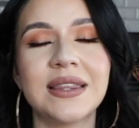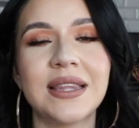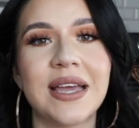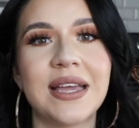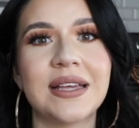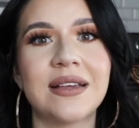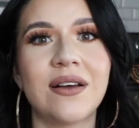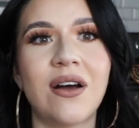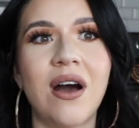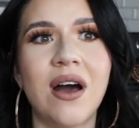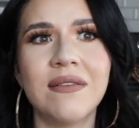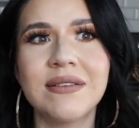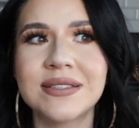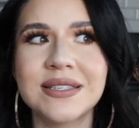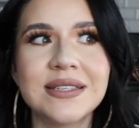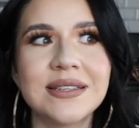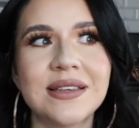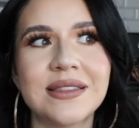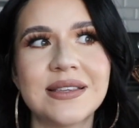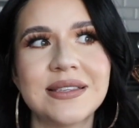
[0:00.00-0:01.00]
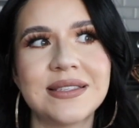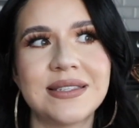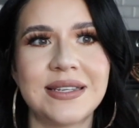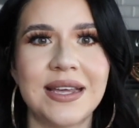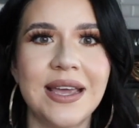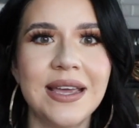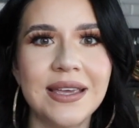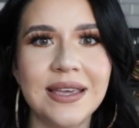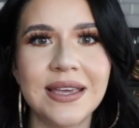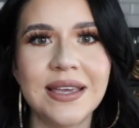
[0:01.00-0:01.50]
like obviously nothing's
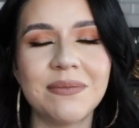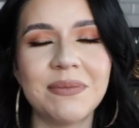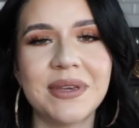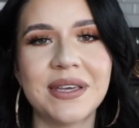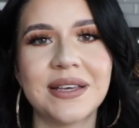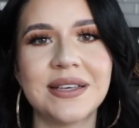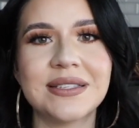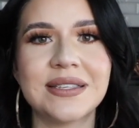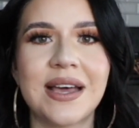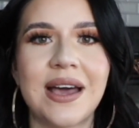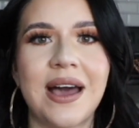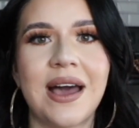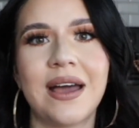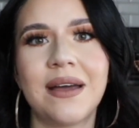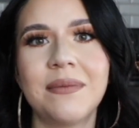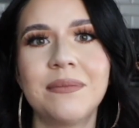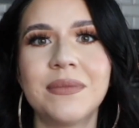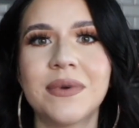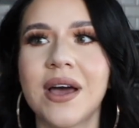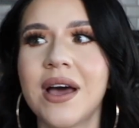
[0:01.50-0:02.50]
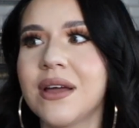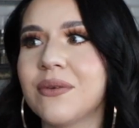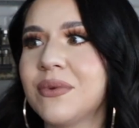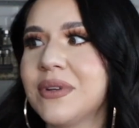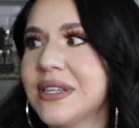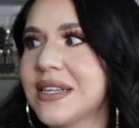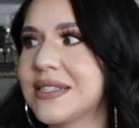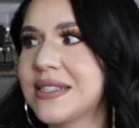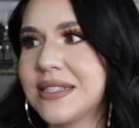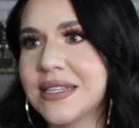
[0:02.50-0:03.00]
taking because I'm not
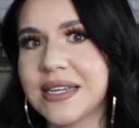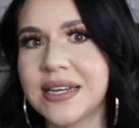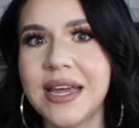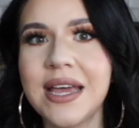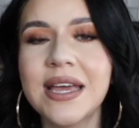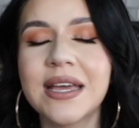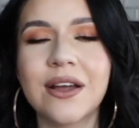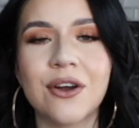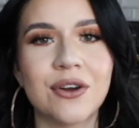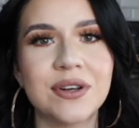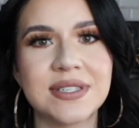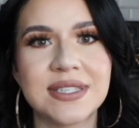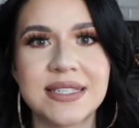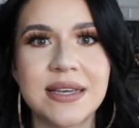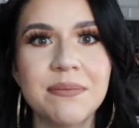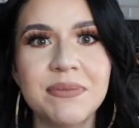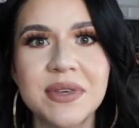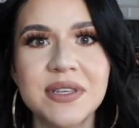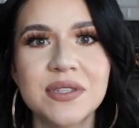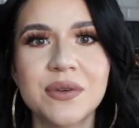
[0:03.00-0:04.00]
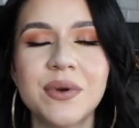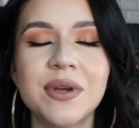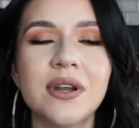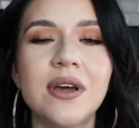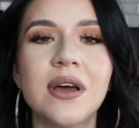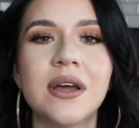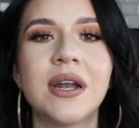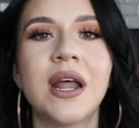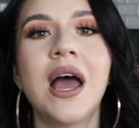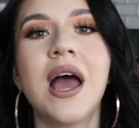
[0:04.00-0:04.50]
releasing an egg or something's going
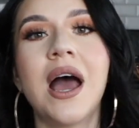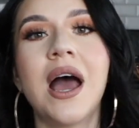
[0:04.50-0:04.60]
on.